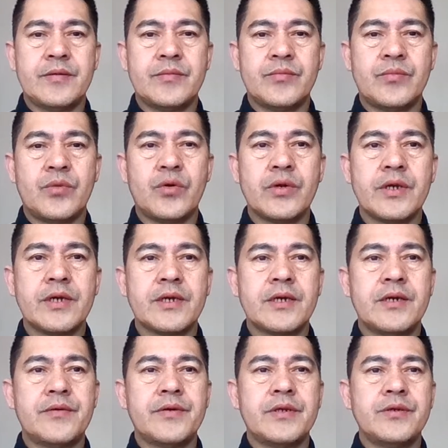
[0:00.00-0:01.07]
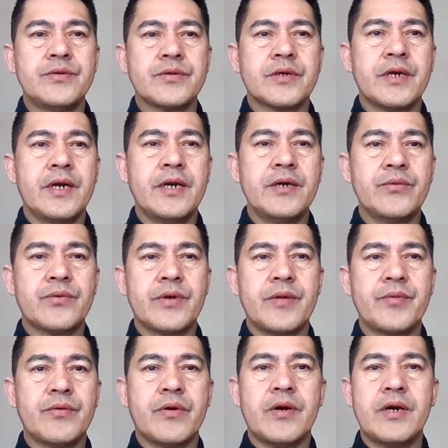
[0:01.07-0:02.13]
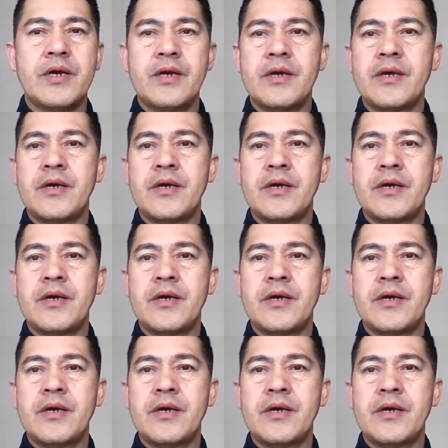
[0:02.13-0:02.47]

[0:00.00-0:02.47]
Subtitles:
morning here in UK, wherever you are.